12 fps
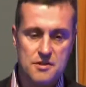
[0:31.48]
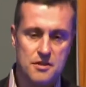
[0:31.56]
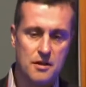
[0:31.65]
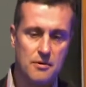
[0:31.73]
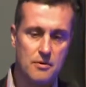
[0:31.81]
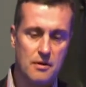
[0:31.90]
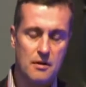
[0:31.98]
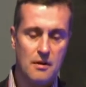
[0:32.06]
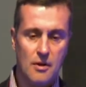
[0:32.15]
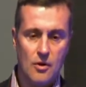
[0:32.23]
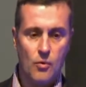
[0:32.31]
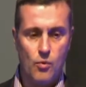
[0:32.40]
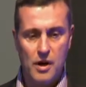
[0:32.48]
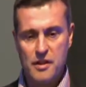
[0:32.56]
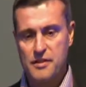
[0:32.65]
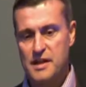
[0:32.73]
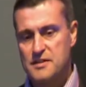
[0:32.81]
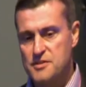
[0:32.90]
So one
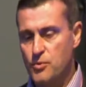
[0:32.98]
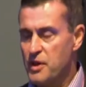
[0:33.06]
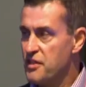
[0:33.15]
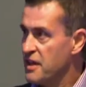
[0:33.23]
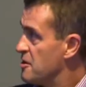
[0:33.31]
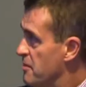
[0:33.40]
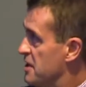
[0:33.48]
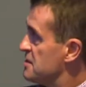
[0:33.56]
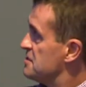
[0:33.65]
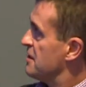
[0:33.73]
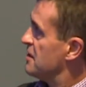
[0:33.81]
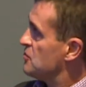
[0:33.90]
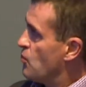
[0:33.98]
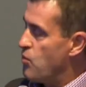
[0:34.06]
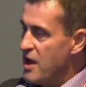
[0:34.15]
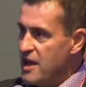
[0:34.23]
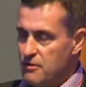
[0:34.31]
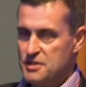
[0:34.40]
of the things that we think about is
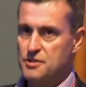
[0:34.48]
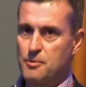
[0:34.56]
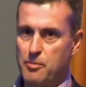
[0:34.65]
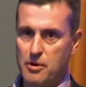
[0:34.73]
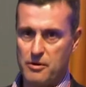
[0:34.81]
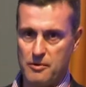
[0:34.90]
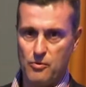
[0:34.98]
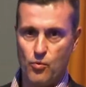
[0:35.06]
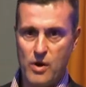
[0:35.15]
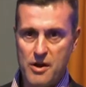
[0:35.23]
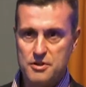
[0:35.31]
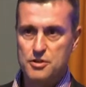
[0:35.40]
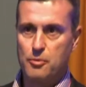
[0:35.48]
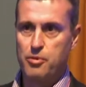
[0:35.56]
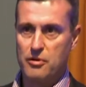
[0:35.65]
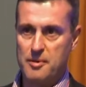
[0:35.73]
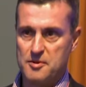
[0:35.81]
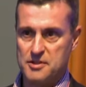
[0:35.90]
where is your
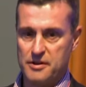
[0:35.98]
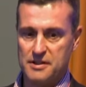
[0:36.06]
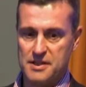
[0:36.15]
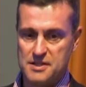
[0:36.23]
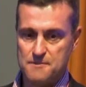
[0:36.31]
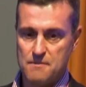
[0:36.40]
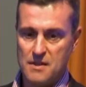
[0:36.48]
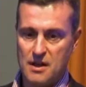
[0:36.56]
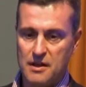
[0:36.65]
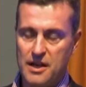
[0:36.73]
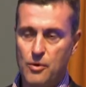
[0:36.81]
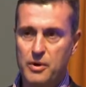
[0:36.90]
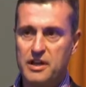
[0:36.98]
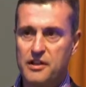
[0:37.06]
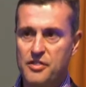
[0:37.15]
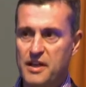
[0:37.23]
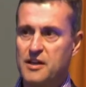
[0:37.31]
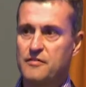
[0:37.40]
perimeter in this? Now, we
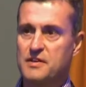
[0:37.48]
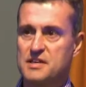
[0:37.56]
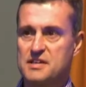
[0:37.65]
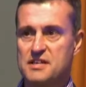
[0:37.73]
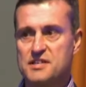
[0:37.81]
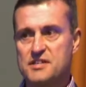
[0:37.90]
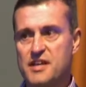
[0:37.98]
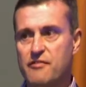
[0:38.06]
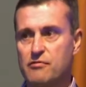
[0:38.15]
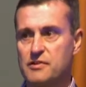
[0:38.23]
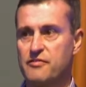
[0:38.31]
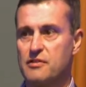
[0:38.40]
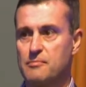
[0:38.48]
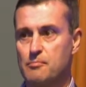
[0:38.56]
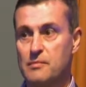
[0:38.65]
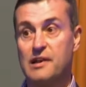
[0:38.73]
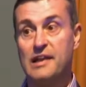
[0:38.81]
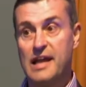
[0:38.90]
can think of this in several
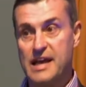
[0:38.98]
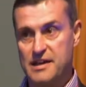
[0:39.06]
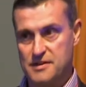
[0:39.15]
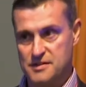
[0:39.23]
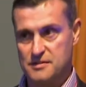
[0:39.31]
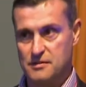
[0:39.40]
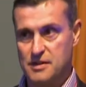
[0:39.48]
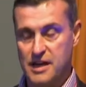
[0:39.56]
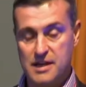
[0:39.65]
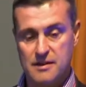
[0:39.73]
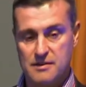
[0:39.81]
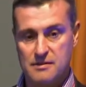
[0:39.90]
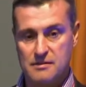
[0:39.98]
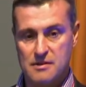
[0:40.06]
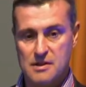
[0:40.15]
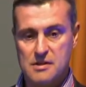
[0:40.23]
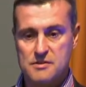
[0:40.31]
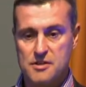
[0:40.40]
different layers, okay?
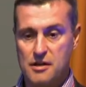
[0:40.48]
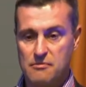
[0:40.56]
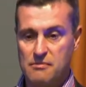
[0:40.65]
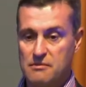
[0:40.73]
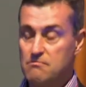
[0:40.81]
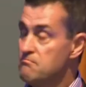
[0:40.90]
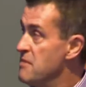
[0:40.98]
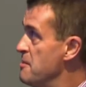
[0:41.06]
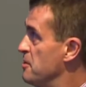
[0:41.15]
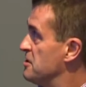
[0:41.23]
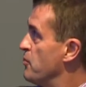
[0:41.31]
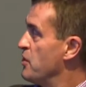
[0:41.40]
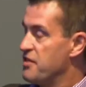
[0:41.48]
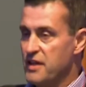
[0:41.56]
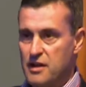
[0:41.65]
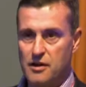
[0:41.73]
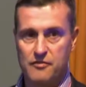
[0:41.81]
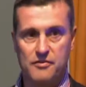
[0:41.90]
So maybe we
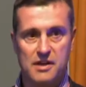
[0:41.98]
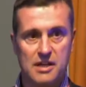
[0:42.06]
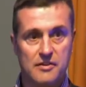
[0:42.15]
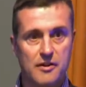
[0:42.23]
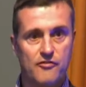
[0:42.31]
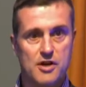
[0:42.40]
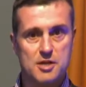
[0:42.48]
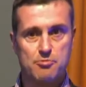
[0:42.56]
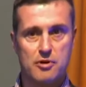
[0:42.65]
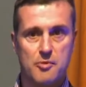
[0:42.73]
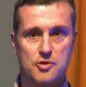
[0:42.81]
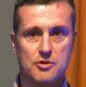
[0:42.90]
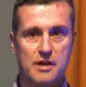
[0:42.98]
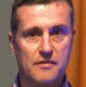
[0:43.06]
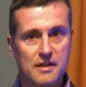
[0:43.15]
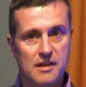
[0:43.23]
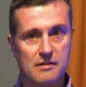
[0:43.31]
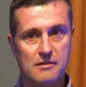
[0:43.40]
think of the first perimeter
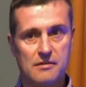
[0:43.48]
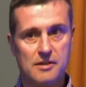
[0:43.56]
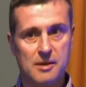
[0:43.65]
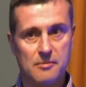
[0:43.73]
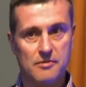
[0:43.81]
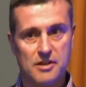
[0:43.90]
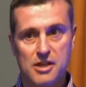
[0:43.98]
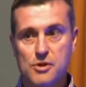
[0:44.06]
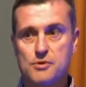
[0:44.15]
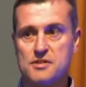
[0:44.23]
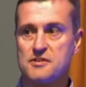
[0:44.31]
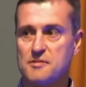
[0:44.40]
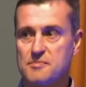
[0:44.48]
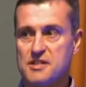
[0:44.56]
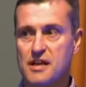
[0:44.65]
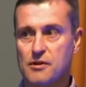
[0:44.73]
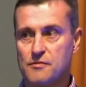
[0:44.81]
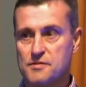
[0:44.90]
at the users
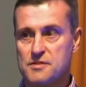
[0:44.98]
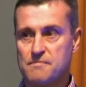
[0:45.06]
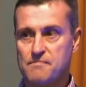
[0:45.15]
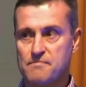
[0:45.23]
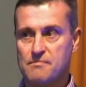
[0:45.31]
themselves.